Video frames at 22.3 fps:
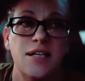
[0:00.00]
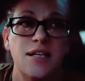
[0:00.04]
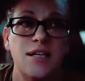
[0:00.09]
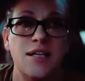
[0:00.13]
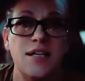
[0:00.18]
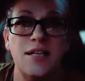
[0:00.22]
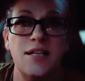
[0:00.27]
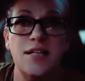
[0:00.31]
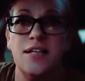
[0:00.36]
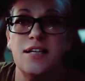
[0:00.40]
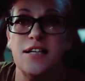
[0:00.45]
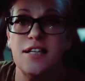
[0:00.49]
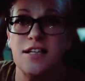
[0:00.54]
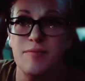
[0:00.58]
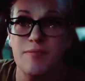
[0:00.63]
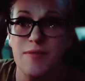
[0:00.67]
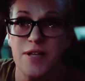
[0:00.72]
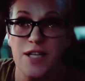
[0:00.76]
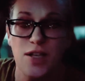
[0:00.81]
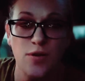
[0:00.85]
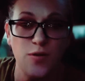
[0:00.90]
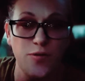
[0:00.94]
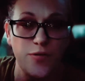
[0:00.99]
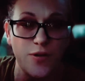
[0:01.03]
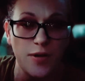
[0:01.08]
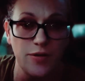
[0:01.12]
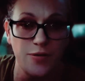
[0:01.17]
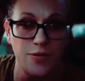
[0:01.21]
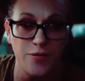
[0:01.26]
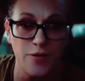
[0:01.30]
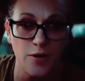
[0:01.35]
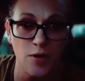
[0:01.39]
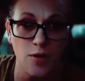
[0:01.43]
and it can make you
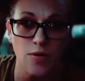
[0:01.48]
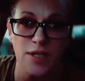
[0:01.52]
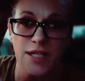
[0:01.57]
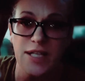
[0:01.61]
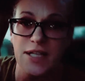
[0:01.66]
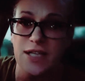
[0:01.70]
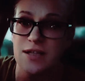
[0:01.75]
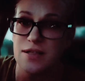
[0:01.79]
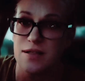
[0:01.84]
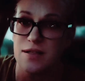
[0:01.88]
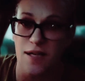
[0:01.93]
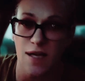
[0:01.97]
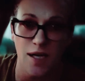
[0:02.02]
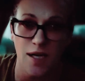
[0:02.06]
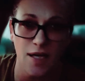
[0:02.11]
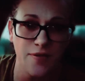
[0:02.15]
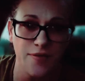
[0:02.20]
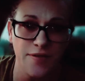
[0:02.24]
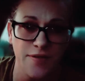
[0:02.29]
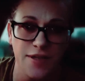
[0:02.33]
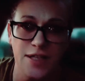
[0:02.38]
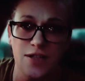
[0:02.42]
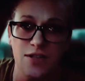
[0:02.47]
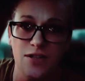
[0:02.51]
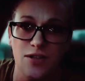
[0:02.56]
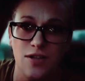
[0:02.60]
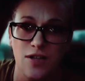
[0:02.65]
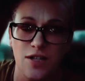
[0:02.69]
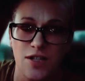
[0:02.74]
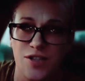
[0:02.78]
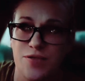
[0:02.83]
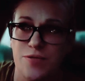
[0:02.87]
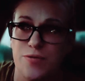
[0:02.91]
feel floaty and out of it and
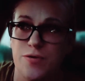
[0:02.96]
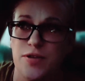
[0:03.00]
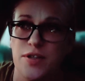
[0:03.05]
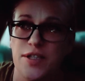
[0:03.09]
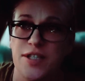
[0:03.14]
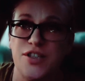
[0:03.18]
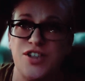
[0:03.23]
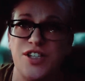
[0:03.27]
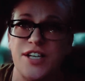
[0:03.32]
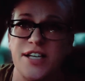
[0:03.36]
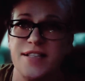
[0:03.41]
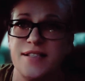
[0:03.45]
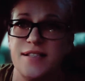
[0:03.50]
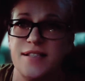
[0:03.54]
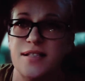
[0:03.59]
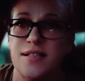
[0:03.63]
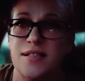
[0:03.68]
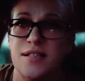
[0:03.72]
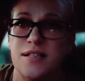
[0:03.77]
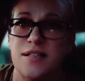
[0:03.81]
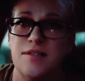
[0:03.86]
not fully checked in.